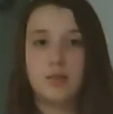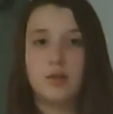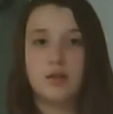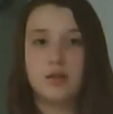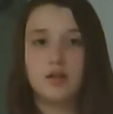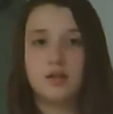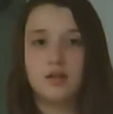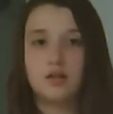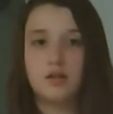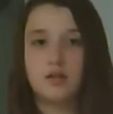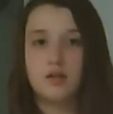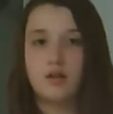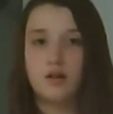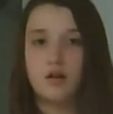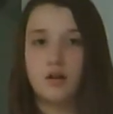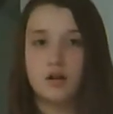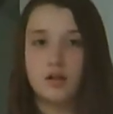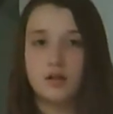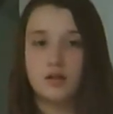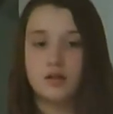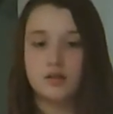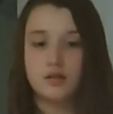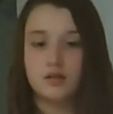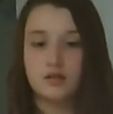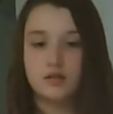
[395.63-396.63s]
it
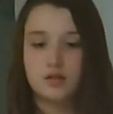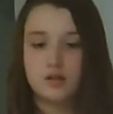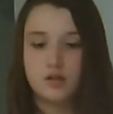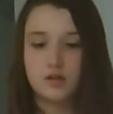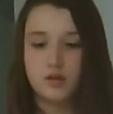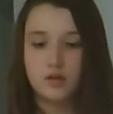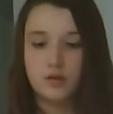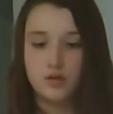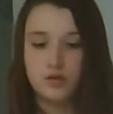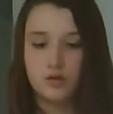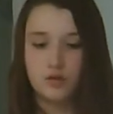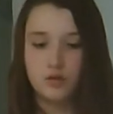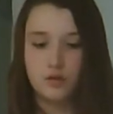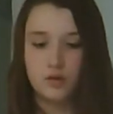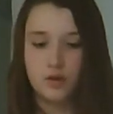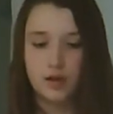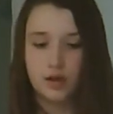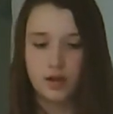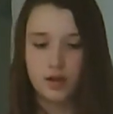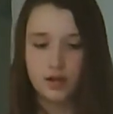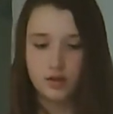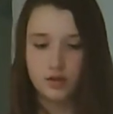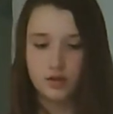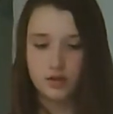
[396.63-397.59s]
onto it.